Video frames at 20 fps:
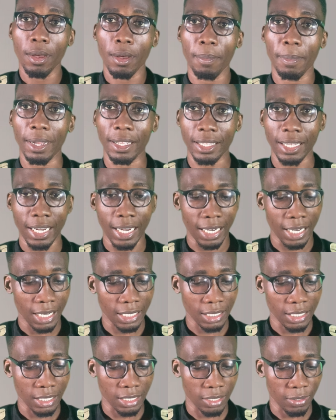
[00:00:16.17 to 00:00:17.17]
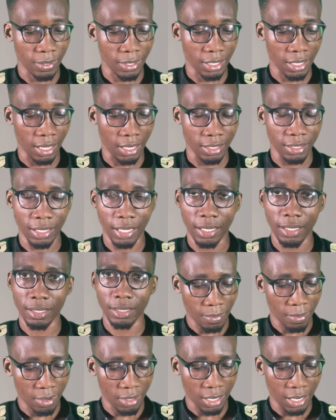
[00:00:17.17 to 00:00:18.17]
my trial cash is
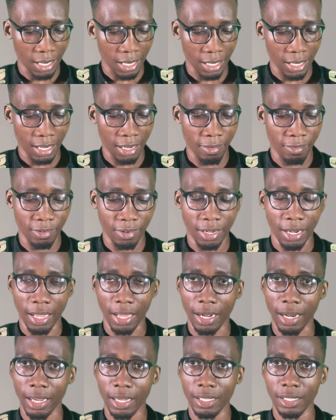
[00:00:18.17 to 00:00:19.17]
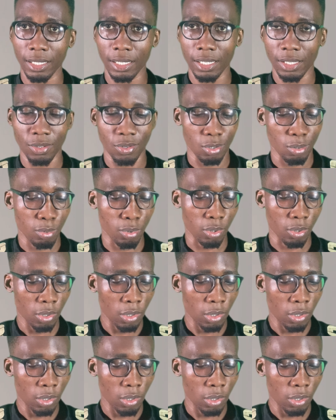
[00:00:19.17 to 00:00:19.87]
1,111 naira 88 kobo.